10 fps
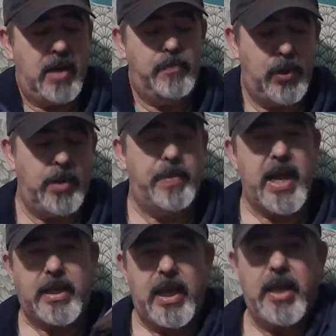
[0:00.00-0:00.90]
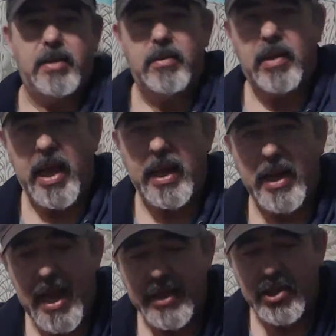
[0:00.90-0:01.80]
put it back in, and
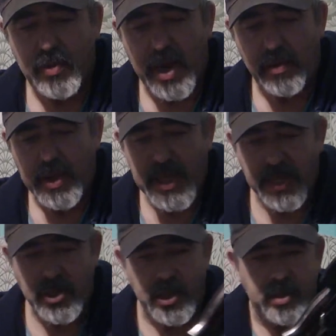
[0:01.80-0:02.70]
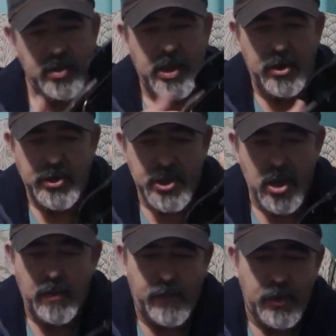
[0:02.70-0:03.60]
it has great retention. There's
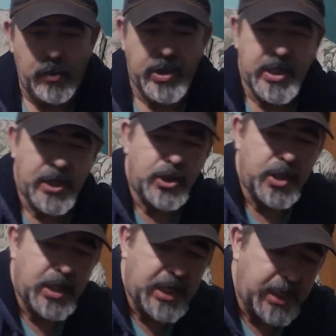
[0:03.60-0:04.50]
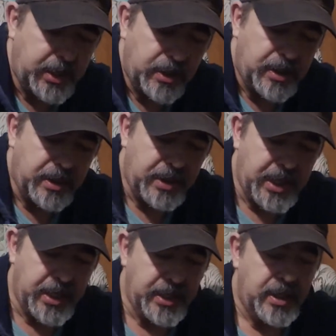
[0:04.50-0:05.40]
no further retention
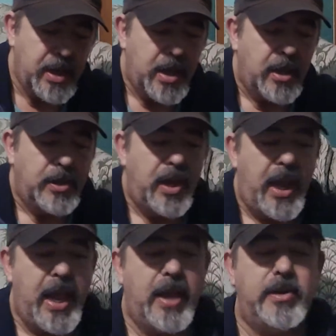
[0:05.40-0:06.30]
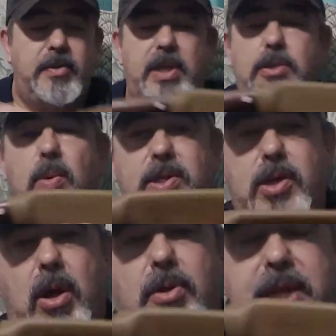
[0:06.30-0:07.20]
needed. And this one is
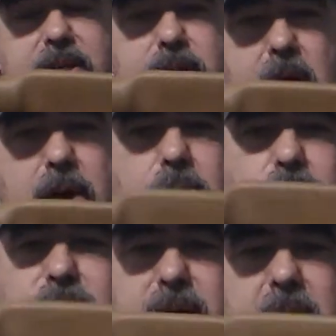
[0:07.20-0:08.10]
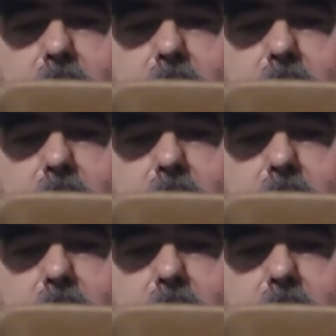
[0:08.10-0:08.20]
called a taco style,